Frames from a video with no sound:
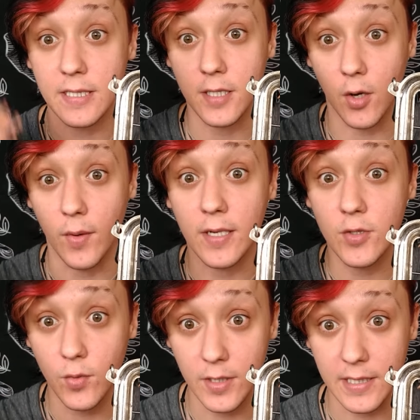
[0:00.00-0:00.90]
is going
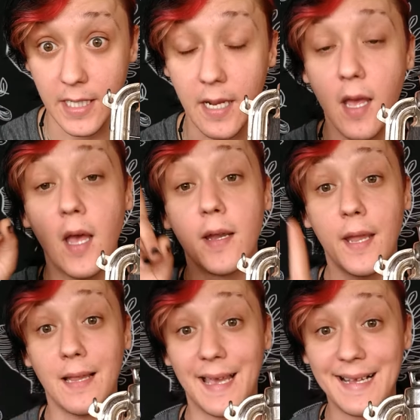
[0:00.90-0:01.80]
towards it.
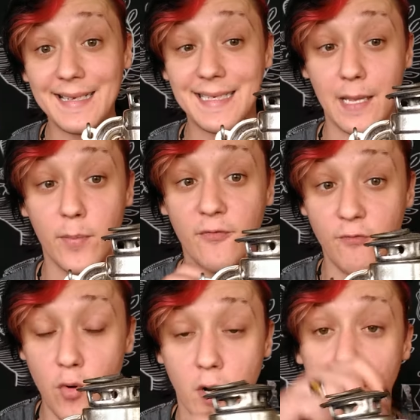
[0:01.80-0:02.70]
Now, like I said
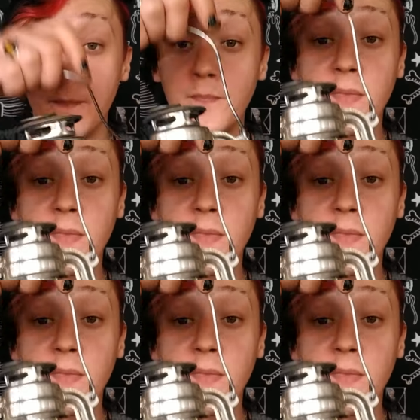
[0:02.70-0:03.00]
before,